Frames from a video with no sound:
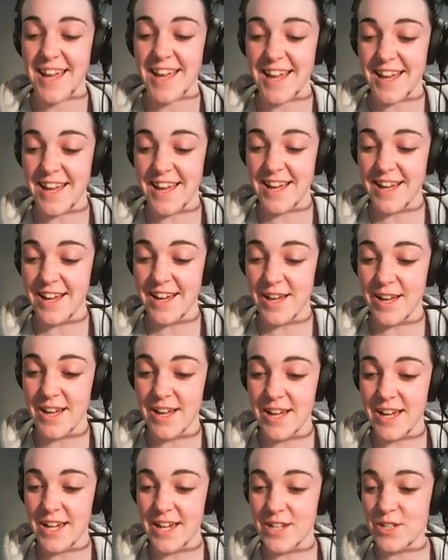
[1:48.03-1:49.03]

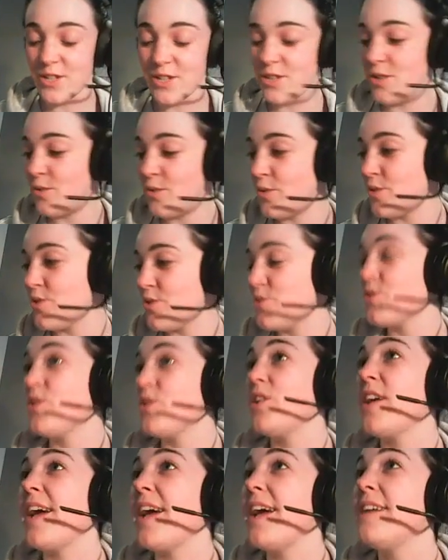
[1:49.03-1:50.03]
I don't know what to draw
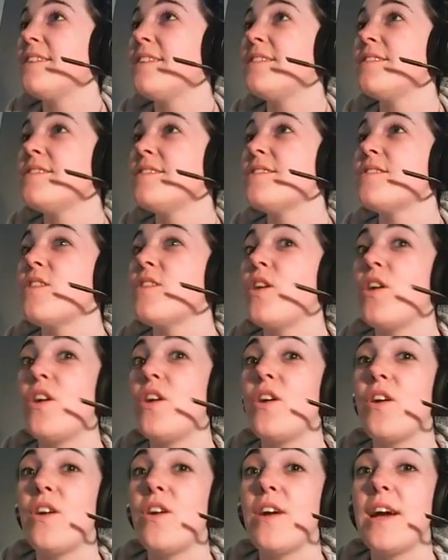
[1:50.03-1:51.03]
yet, so
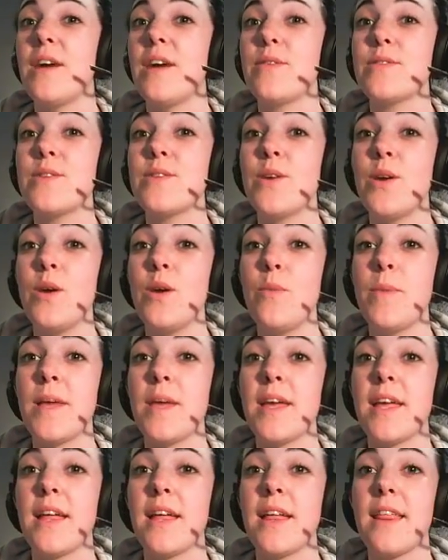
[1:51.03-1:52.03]
I was
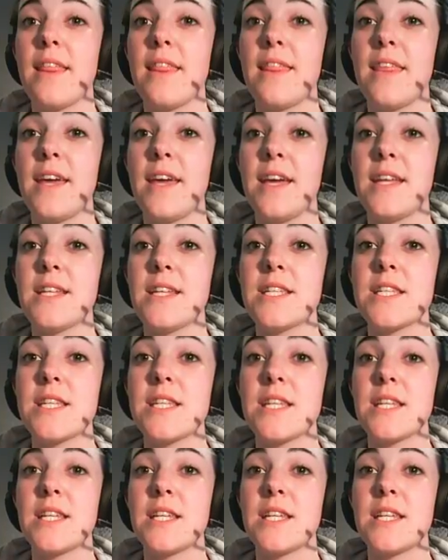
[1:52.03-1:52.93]
hoping that